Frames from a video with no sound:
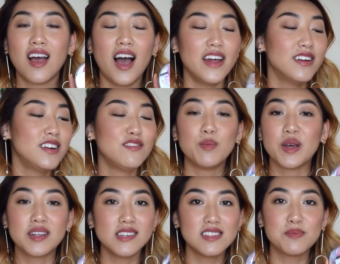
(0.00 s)
I didn't even
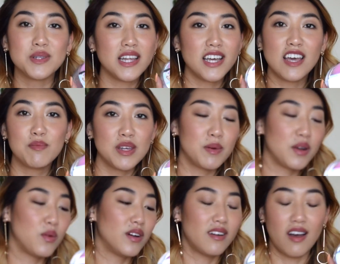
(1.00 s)
pick this, but they gave me the
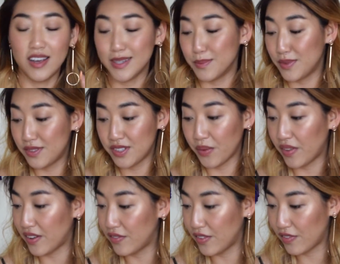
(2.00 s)
pink one. I am so
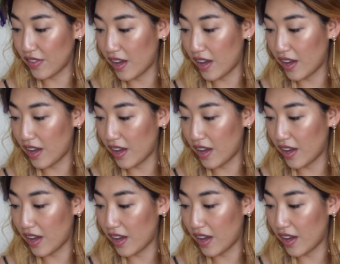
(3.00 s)
thankful for